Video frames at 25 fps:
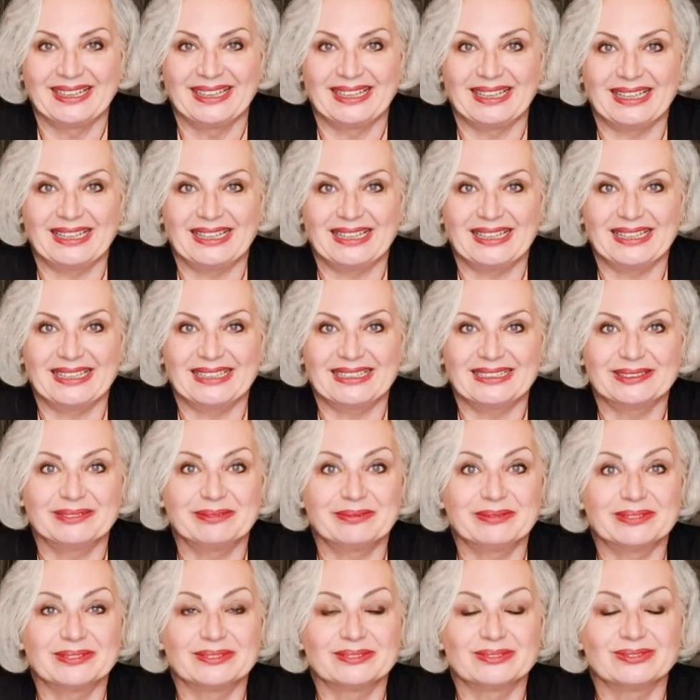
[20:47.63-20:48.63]
Uh,
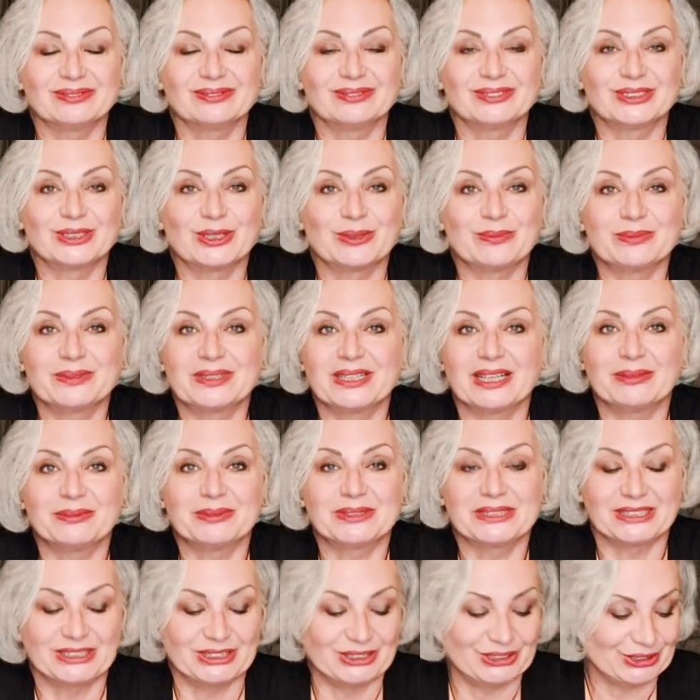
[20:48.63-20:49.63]

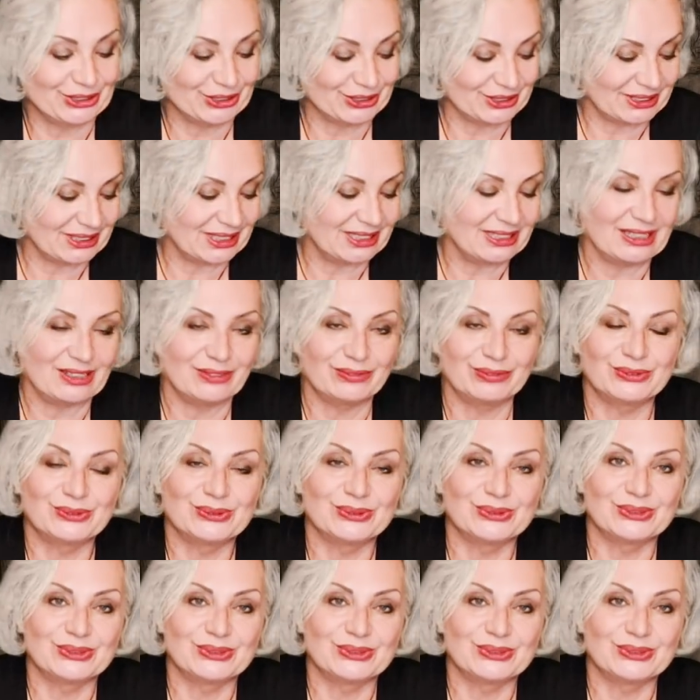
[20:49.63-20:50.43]
sometimes it's just enough to